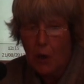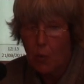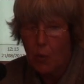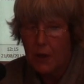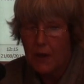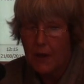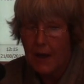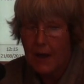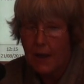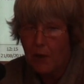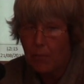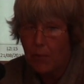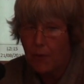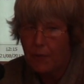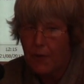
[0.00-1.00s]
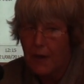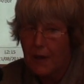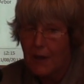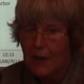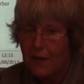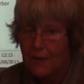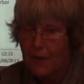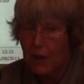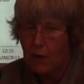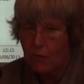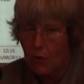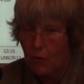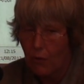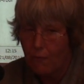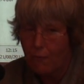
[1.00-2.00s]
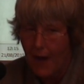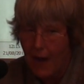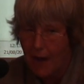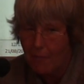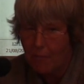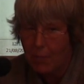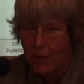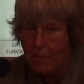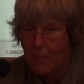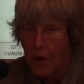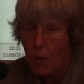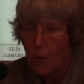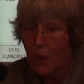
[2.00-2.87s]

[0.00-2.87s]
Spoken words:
with the help of the theory of emblem,